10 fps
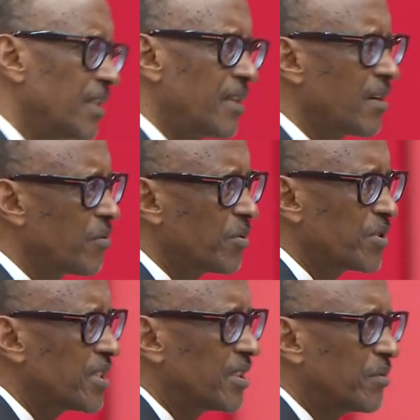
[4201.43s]
here
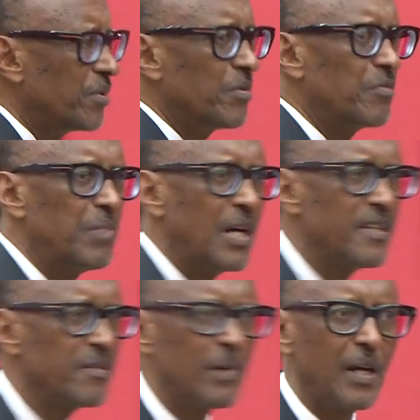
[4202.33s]
watching people
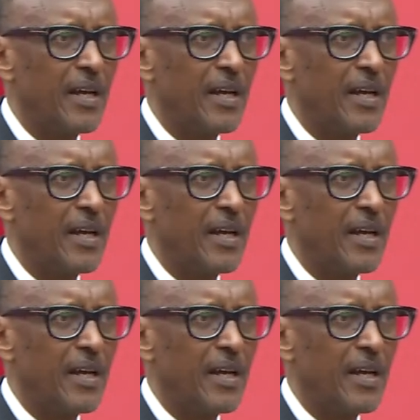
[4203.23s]
pass by,